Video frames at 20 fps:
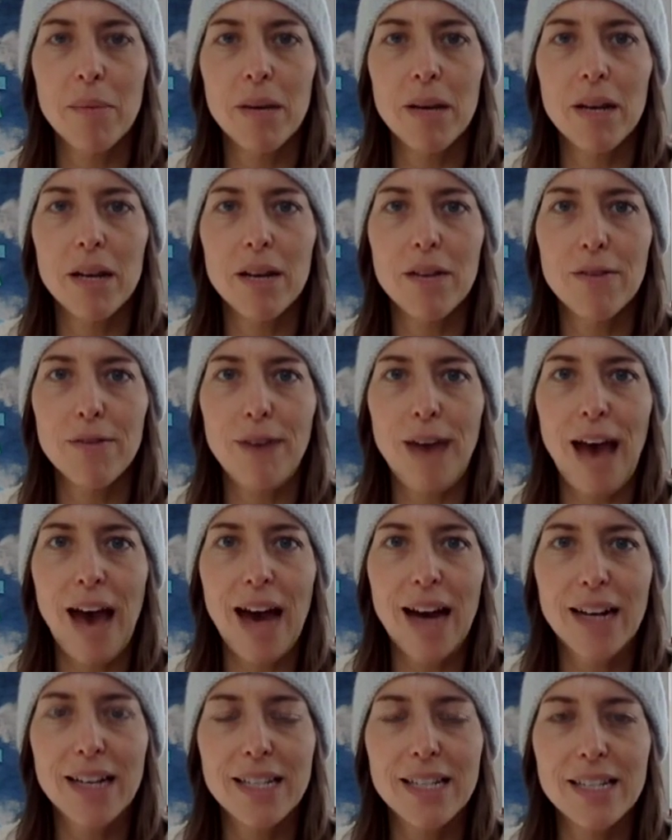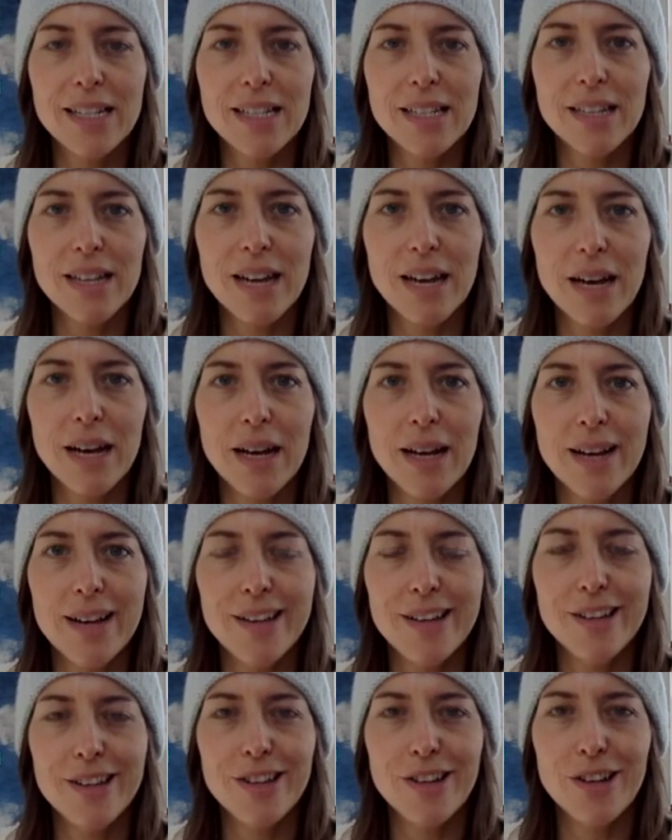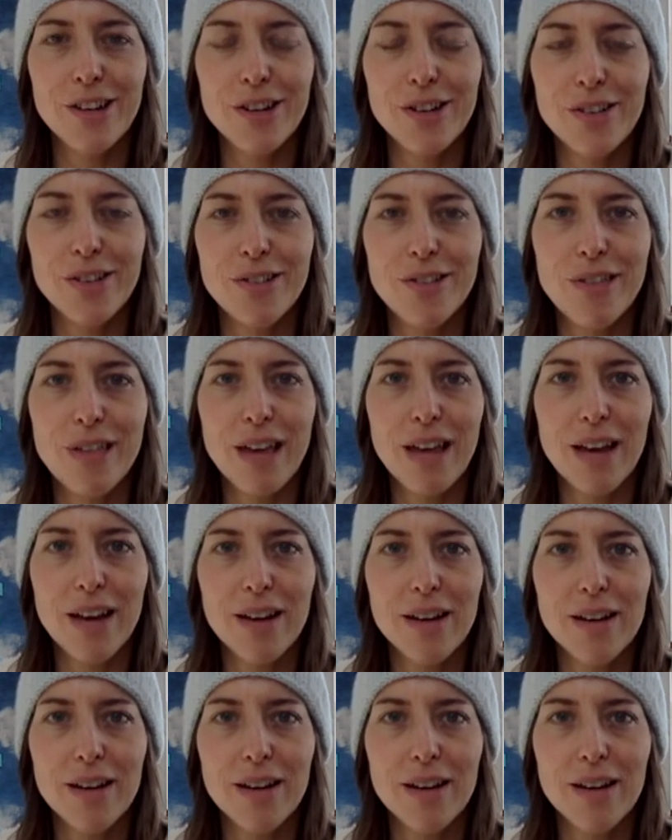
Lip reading: but in fact, that